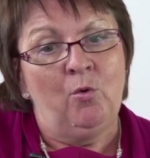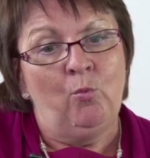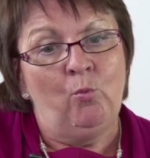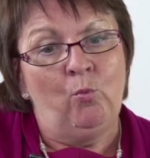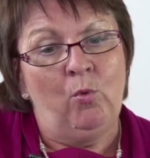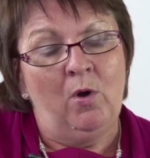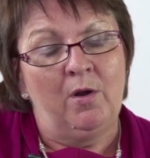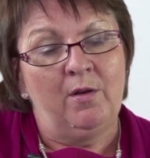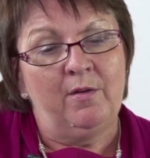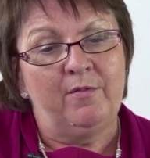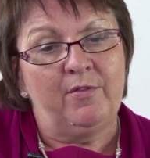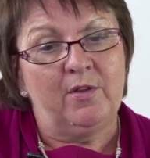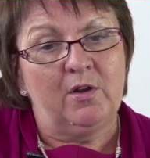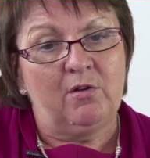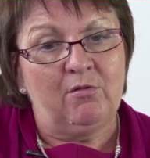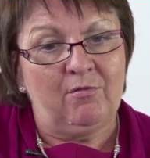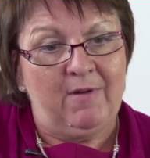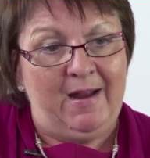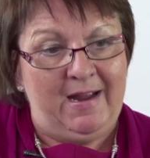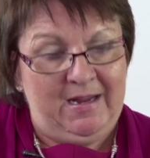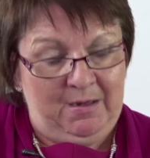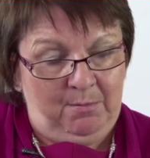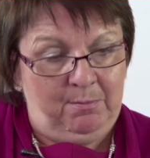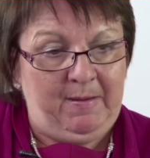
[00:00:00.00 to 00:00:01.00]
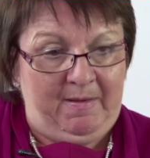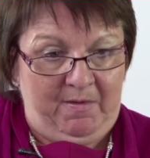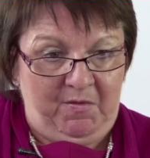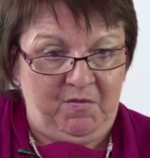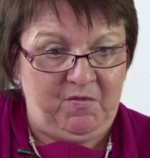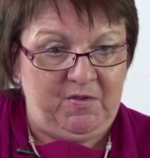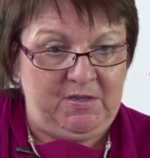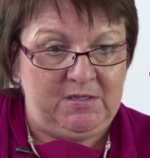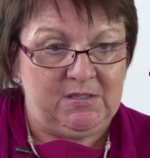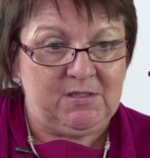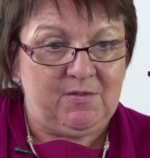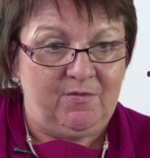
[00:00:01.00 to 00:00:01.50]
One of the great
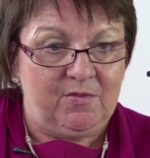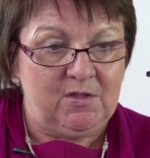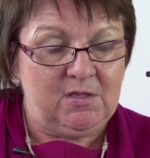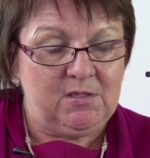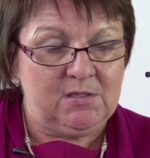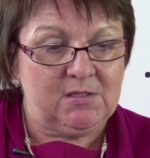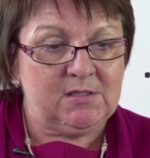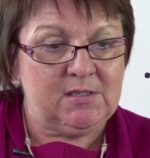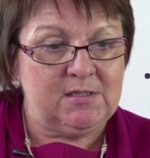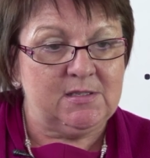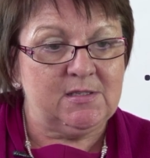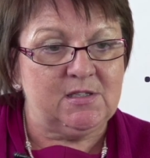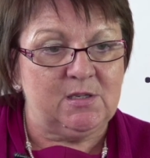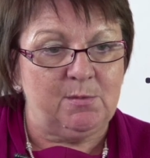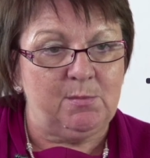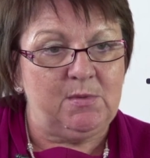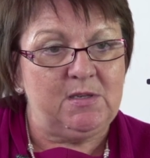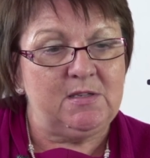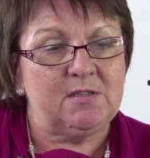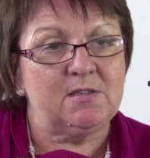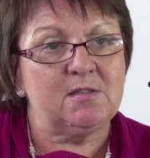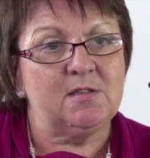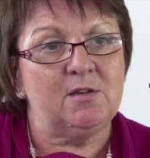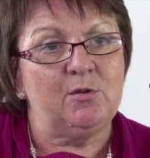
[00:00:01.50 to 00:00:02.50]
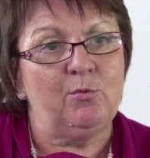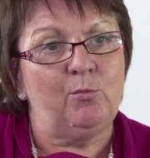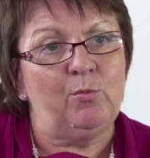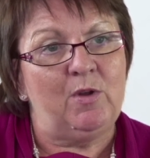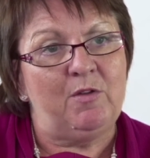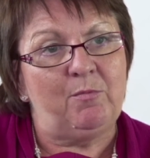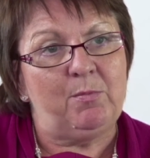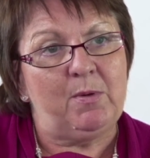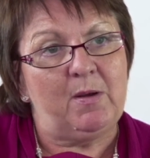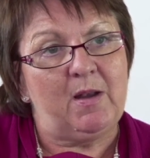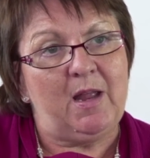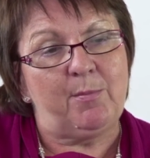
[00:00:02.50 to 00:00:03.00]
benefits of this system is that
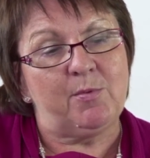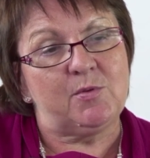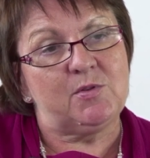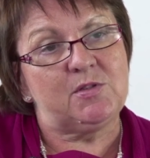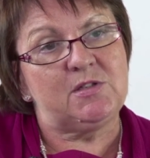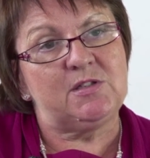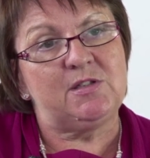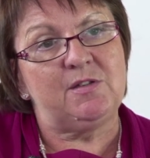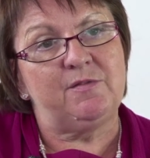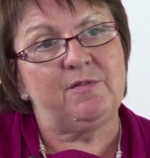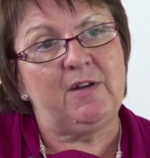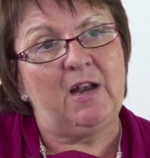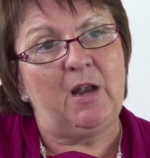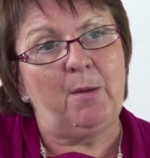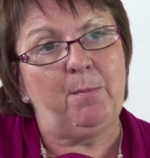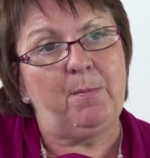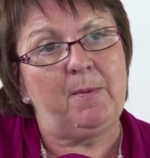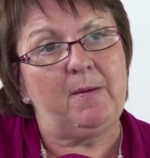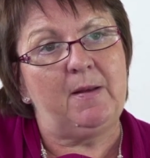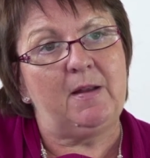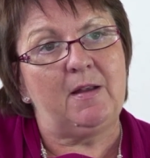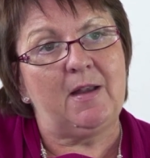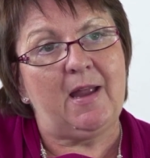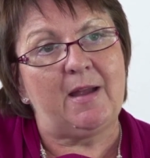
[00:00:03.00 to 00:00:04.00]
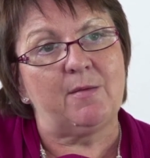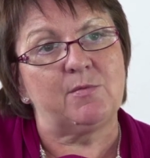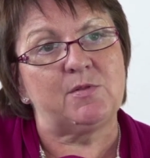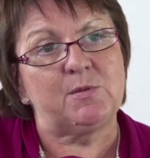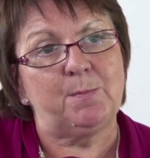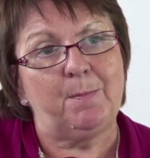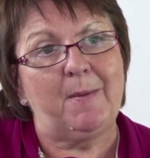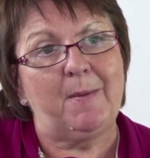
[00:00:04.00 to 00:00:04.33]
we've been able to develop an in-house